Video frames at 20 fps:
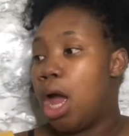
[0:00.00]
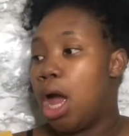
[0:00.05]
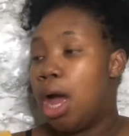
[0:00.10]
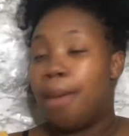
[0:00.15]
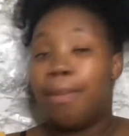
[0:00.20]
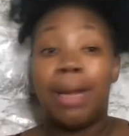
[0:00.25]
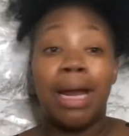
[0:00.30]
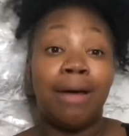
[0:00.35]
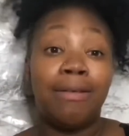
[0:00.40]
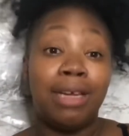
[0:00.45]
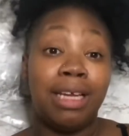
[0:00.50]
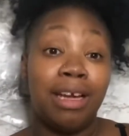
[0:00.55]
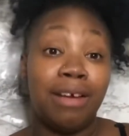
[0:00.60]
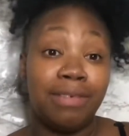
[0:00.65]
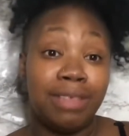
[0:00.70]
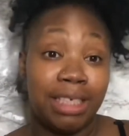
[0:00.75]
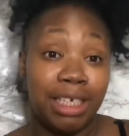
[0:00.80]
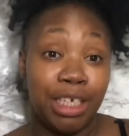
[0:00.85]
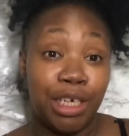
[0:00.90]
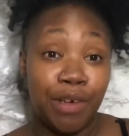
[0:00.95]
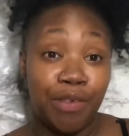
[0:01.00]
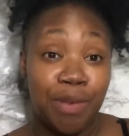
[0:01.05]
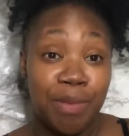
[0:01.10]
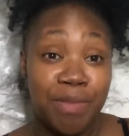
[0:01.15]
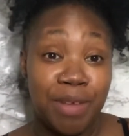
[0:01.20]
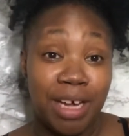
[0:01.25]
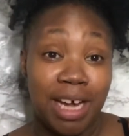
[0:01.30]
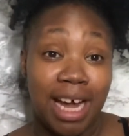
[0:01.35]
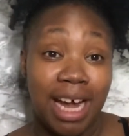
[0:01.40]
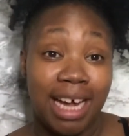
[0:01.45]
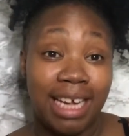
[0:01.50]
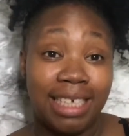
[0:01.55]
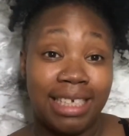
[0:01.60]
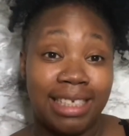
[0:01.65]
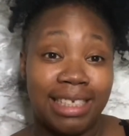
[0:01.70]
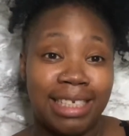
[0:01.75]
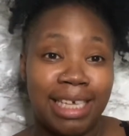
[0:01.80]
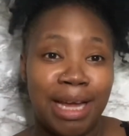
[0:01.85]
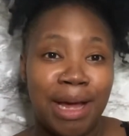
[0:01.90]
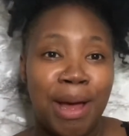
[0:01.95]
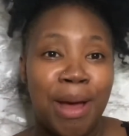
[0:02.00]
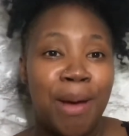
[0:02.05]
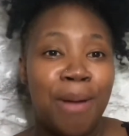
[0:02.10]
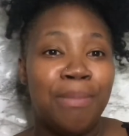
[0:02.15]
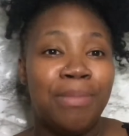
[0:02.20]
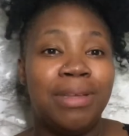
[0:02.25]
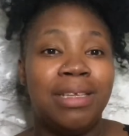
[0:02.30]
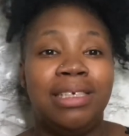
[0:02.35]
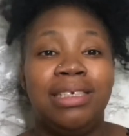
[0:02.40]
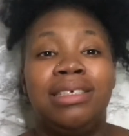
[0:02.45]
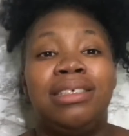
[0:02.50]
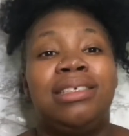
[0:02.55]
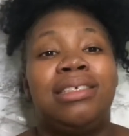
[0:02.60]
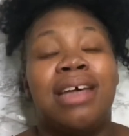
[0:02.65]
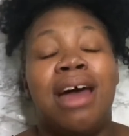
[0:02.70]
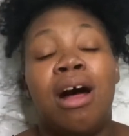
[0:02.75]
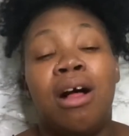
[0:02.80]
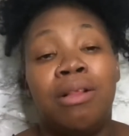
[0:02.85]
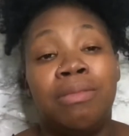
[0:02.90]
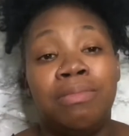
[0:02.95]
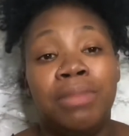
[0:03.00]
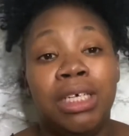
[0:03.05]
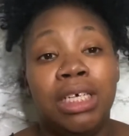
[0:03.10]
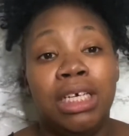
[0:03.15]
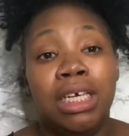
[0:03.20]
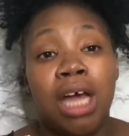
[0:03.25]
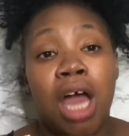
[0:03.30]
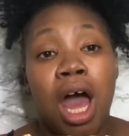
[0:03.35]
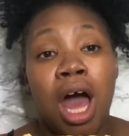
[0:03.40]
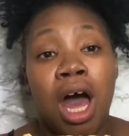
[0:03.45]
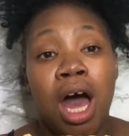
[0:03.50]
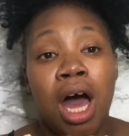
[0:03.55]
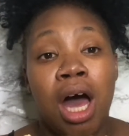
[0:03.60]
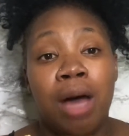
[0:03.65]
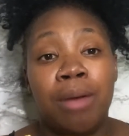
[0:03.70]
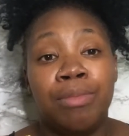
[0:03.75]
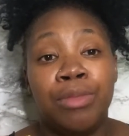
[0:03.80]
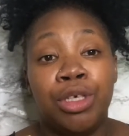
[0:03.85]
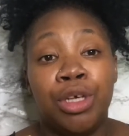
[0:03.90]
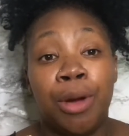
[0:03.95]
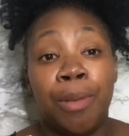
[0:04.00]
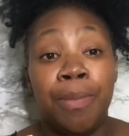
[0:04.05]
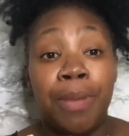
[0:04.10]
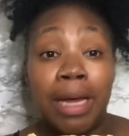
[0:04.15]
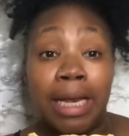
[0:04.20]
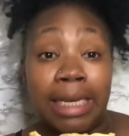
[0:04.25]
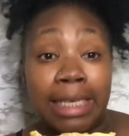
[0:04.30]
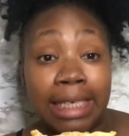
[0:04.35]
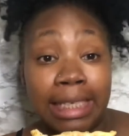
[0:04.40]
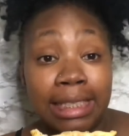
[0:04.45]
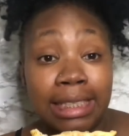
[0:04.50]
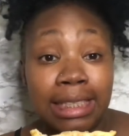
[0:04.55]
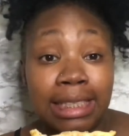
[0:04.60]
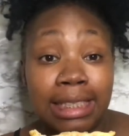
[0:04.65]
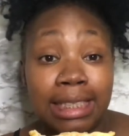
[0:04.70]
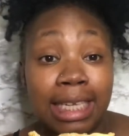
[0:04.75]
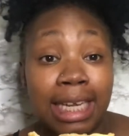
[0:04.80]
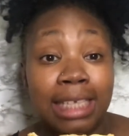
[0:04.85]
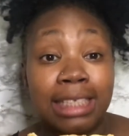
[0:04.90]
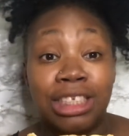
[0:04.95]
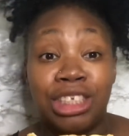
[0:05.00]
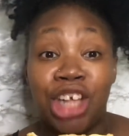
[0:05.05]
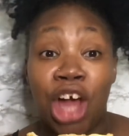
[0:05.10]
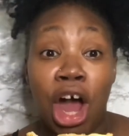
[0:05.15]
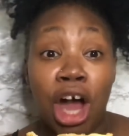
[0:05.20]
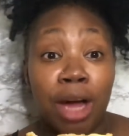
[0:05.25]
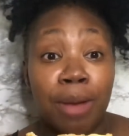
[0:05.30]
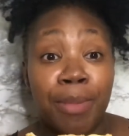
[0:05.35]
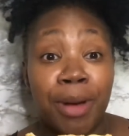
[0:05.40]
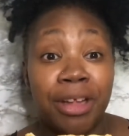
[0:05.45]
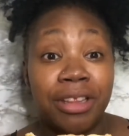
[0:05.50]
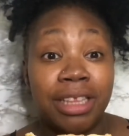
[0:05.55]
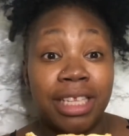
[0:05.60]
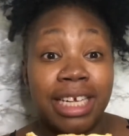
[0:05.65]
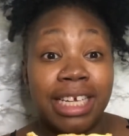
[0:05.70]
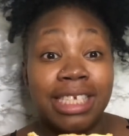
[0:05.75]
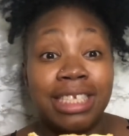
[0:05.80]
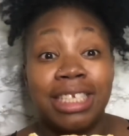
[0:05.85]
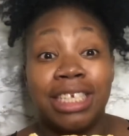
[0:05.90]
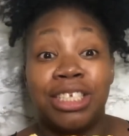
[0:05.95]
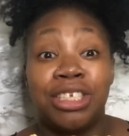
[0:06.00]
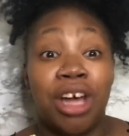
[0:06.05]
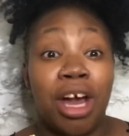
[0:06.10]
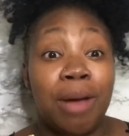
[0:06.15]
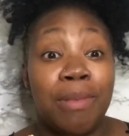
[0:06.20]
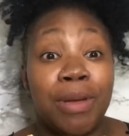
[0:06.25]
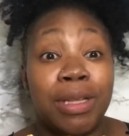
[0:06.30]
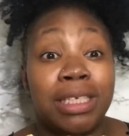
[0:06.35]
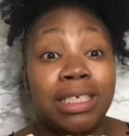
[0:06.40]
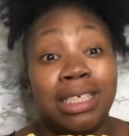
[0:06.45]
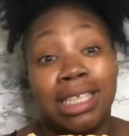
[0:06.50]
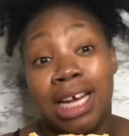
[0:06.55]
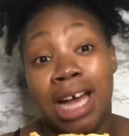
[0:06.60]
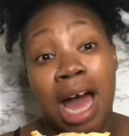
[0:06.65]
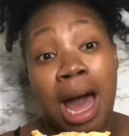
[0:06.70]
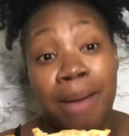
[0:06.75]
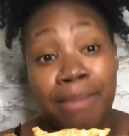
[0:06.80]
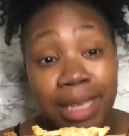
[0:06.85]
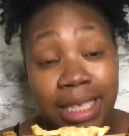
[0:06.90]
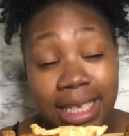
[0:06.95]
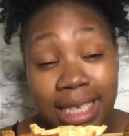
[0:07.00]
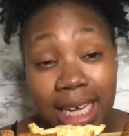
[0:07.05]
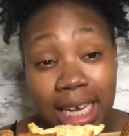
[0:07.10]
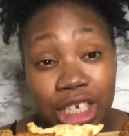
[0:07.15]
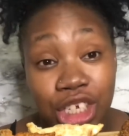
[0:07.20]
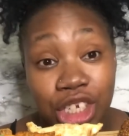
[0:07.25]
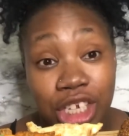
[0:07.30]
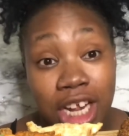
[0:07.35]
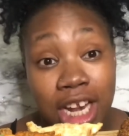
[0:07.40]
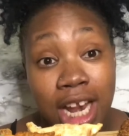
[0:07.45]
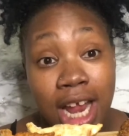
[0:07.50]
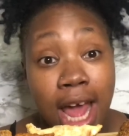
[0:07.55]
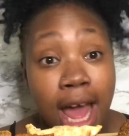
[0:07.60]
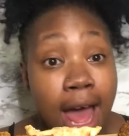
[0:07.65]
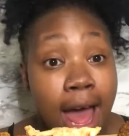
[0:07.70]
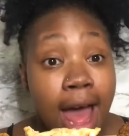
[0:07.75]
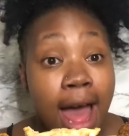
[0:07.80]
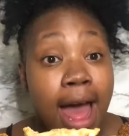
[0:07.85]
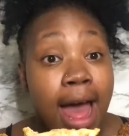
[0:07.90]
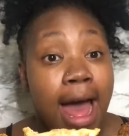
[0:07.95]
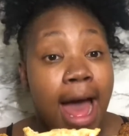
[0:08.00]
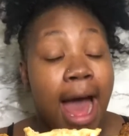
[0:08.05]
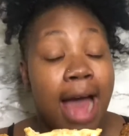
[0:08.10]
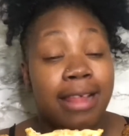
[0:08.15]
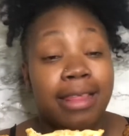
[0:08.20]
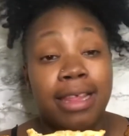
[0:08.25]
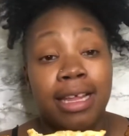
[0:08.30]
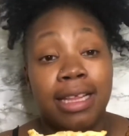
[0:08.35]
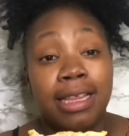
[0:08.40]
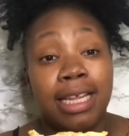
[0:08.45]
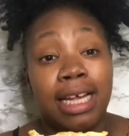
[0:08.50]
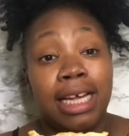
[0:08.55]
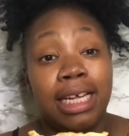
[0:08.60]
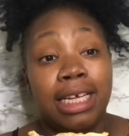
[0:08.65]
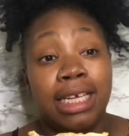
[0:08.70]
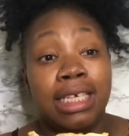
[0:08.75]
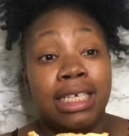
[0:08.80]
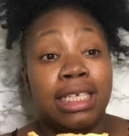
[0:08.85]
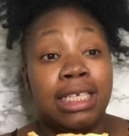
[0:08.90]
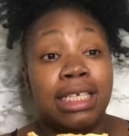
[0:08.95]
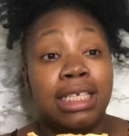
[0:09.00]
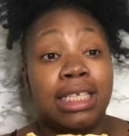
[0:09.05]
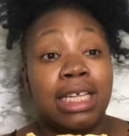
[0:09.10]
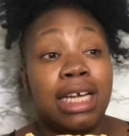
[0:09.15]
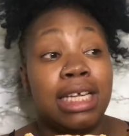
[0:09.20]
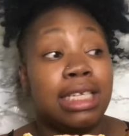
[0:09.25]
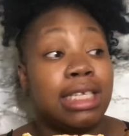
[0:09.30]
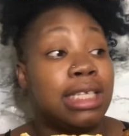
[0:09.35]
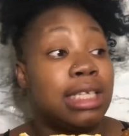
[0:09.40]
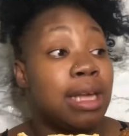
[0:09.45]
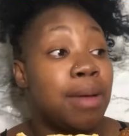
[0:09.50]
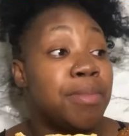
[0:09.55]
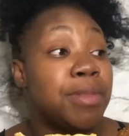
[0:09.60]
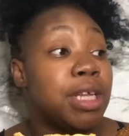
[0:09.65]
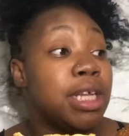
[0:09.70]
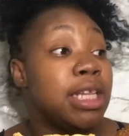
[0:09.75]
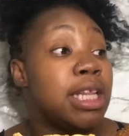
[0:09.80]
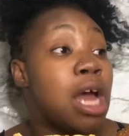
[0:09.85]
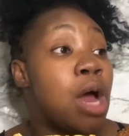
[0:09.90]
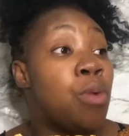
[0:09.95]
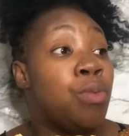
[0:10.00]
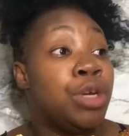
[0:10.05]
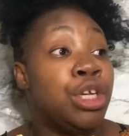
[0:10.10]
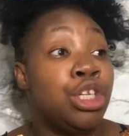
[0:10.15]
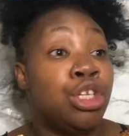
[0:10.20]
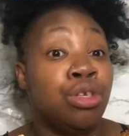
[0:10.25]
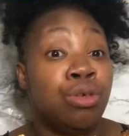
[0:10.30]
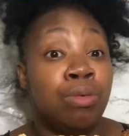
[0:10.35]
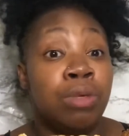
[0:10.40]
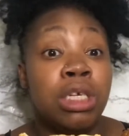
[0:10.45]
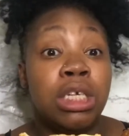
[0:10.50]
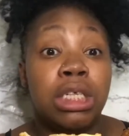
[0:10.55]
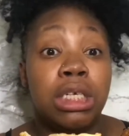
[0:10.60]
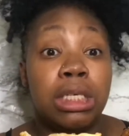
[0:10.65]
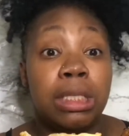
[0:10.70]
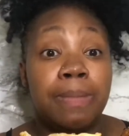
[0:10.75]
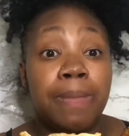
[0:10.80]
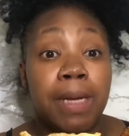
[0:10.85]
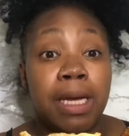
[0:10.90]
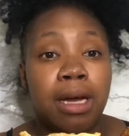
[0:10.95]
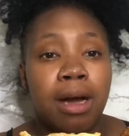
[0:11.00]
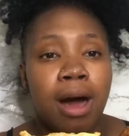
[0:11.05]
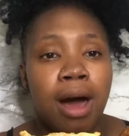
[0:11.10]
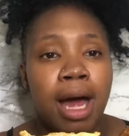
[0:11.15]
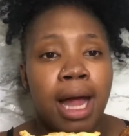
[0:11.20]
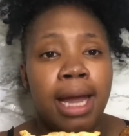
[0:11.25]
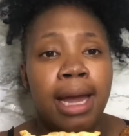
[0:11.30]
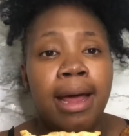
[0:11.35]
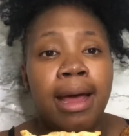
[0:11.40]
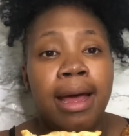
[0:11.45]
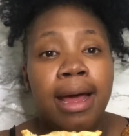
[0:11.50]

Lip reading: But I would love to hear from you guys. Please tell me your opinions. Let's talk about this. Let's talk about this in the comment section. I think that is this something that we do need to speak on.